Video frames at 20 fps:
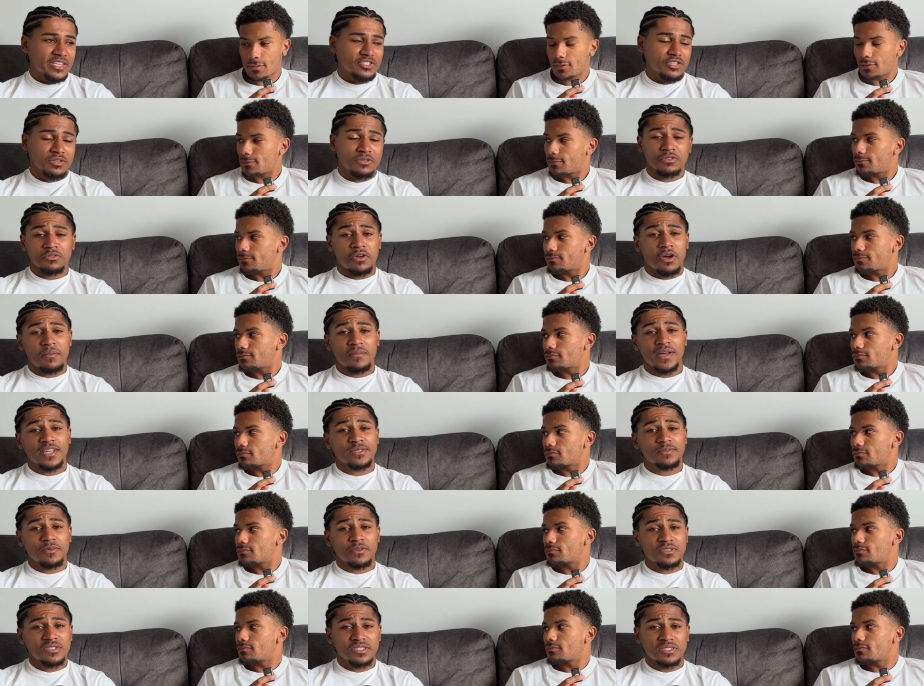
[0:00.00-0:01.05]
Speaker 1: should do combat
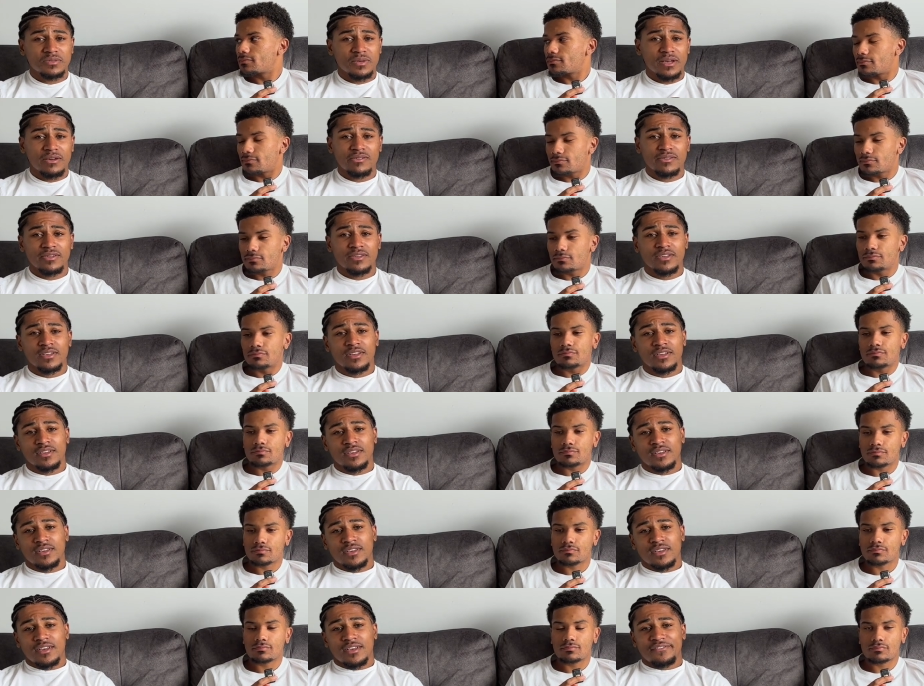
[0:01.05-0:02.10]
sports as well.
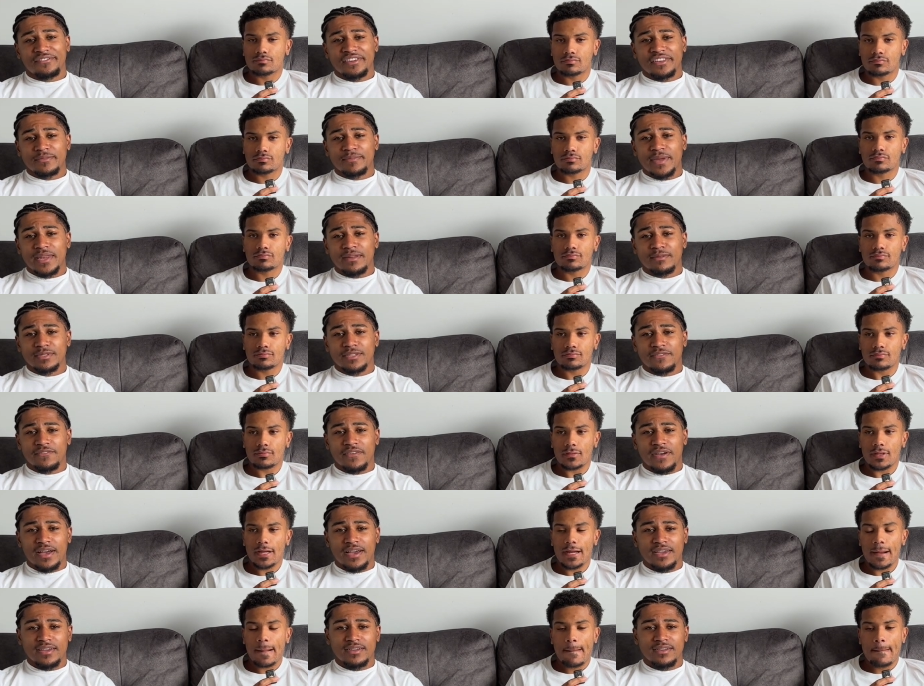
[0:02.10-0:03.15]
I think being able to
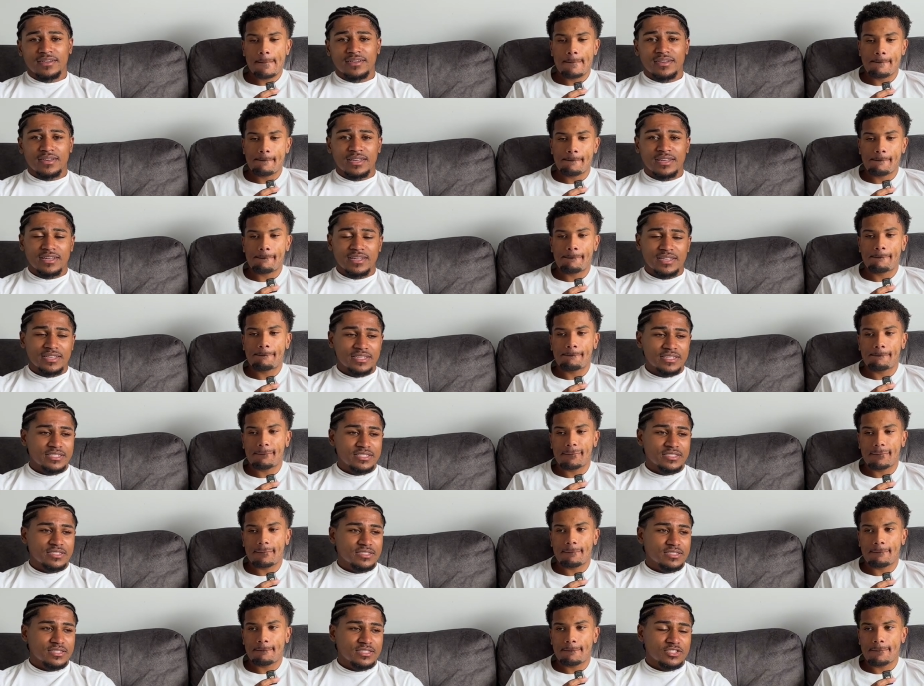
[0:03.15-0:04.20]
fight uh,
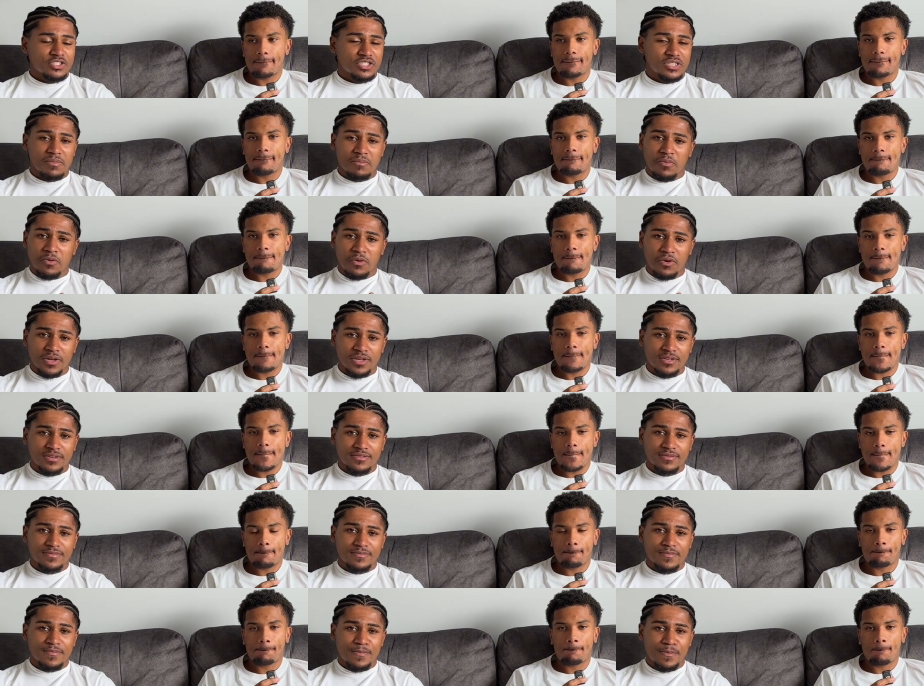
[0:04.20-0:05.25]
is just important.
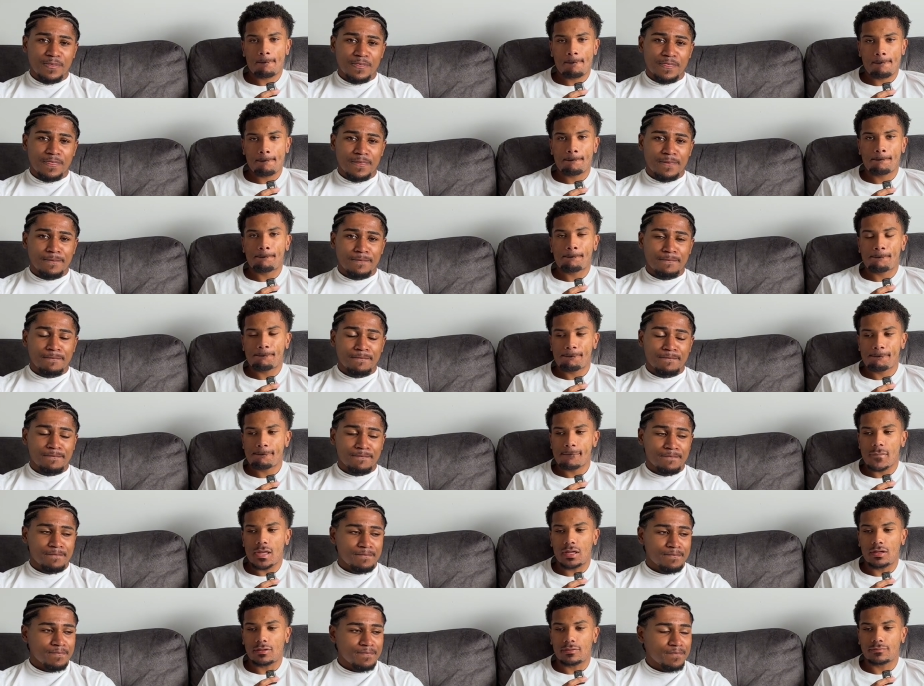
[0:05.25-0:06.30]

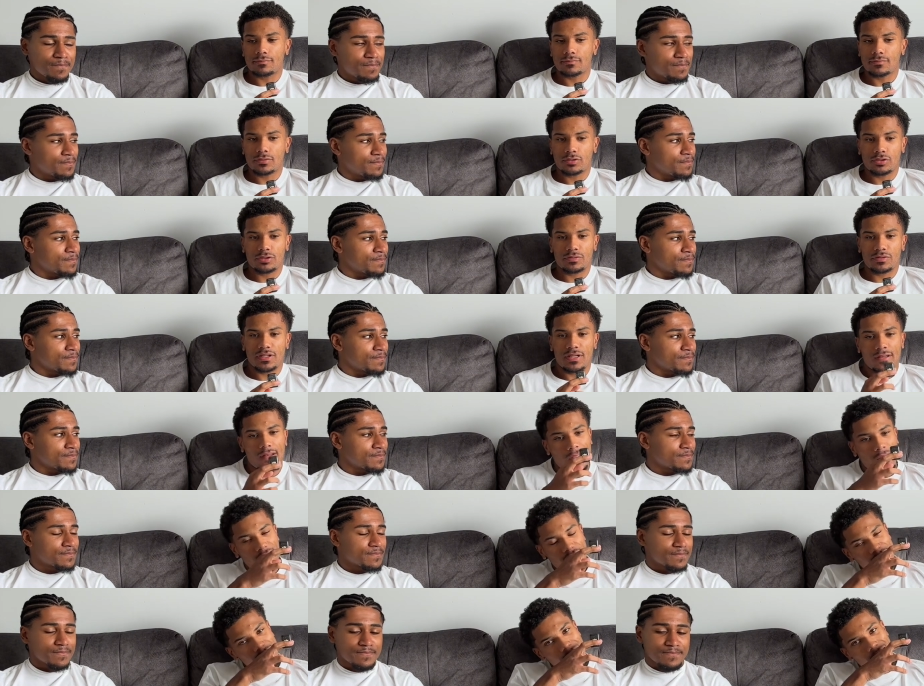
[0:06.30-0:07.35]
Speaker 2: Yeah, hundred percent.
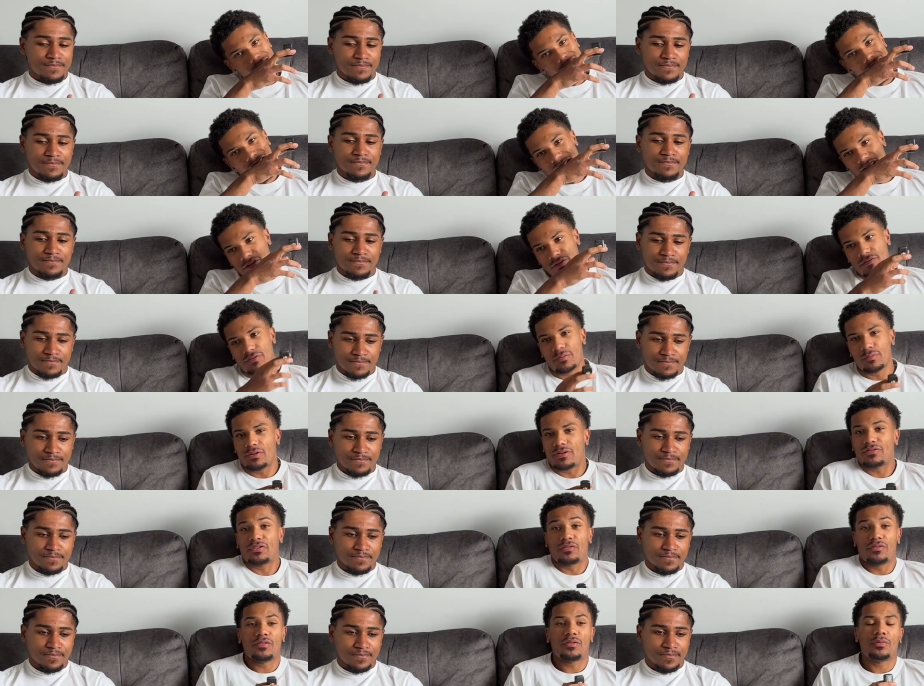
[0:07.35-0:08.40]
Obviously, I, I do football.
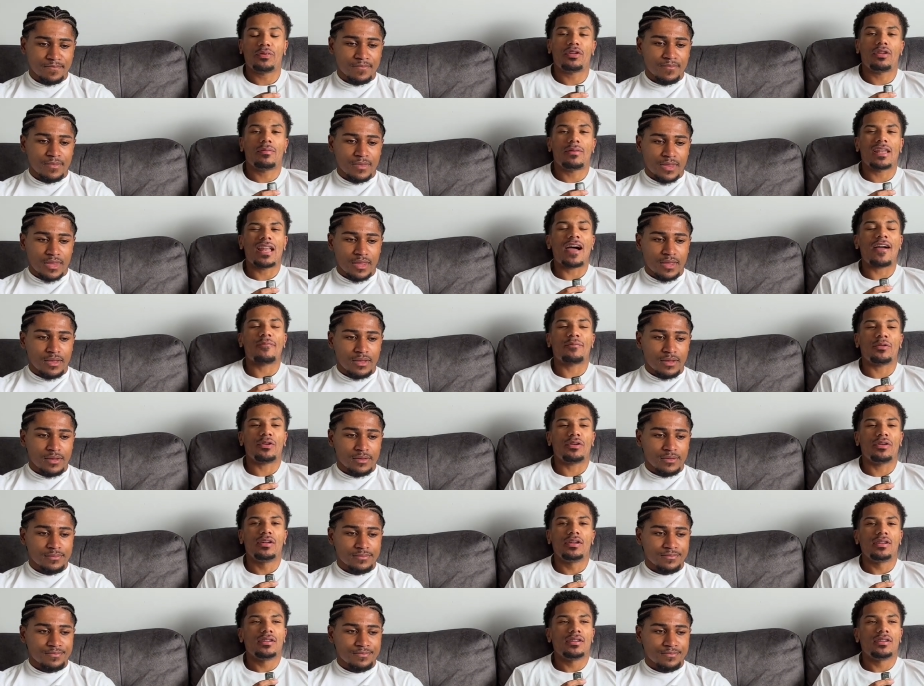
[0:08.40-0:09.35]
I've done football all my life, but